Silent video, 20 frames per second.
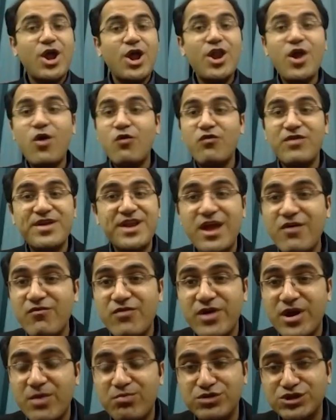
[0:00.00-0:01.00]
Now,
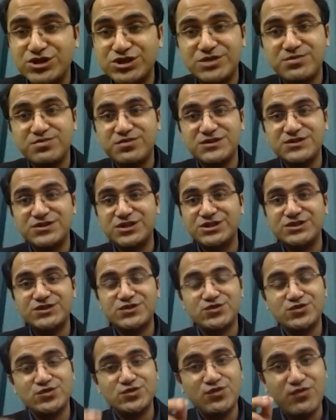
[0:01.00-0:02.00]
whenever a patient
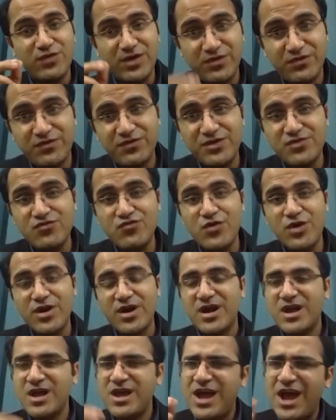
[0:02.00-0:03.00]
presents to you with
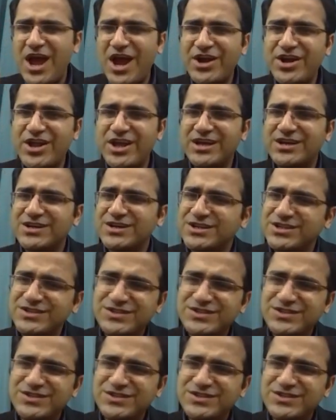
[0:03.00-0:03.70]
fever, headache,